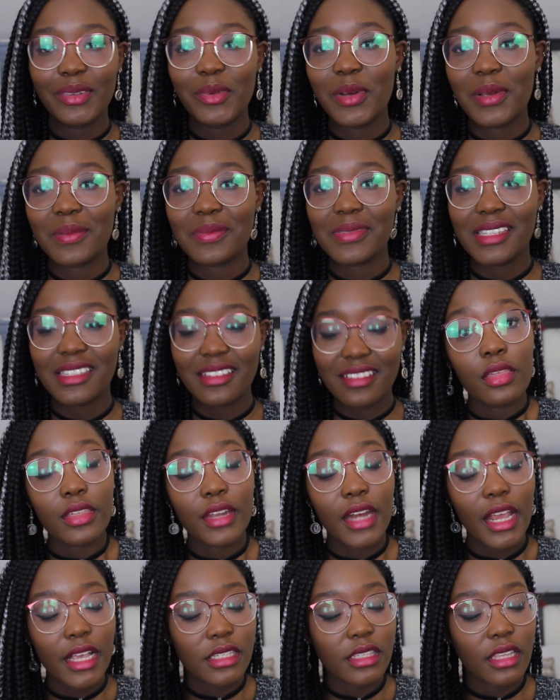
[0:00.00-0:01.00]
Whoops.
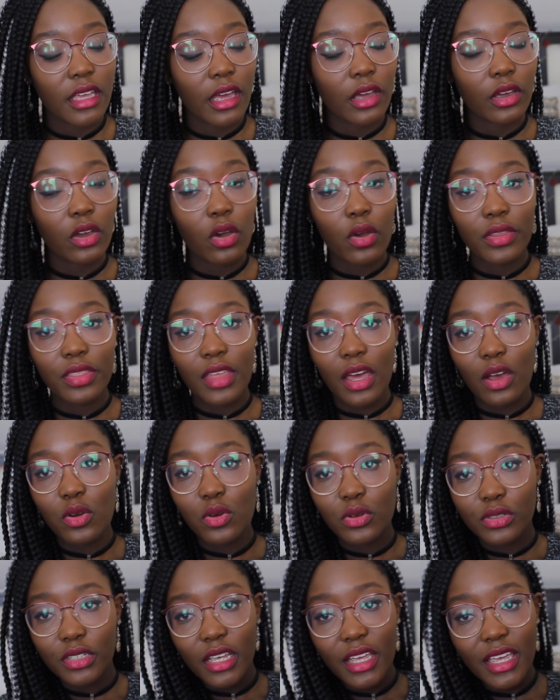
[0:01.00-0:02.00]
The next thing I got in that
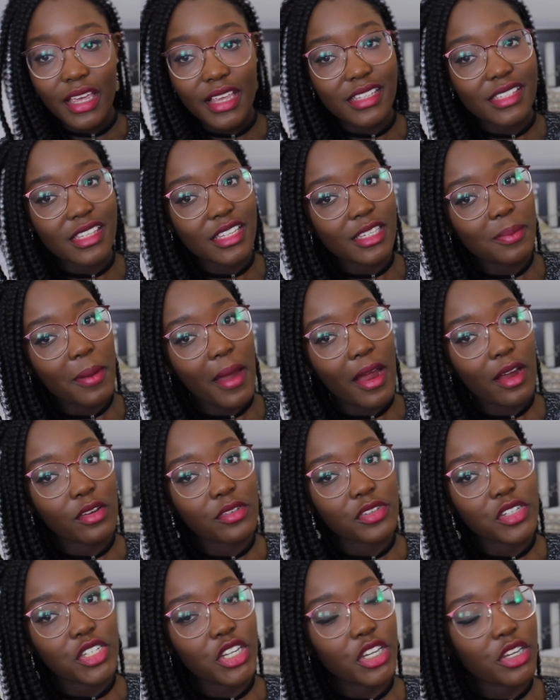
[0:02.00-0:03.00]
order is this pair
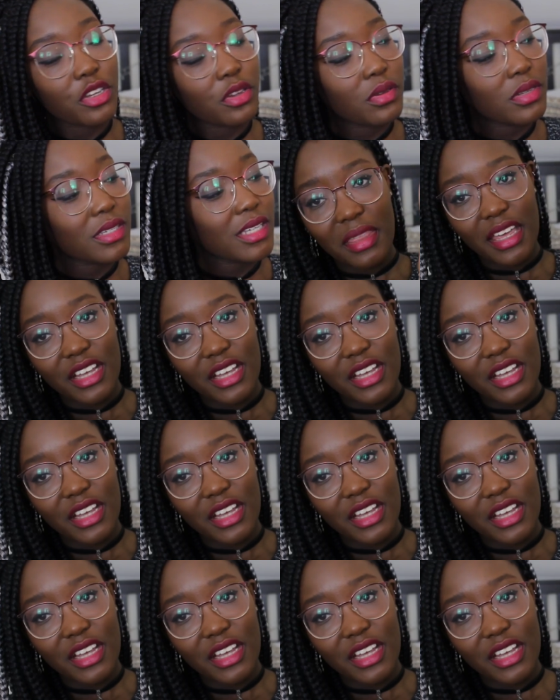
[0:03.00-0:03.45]
of shoes.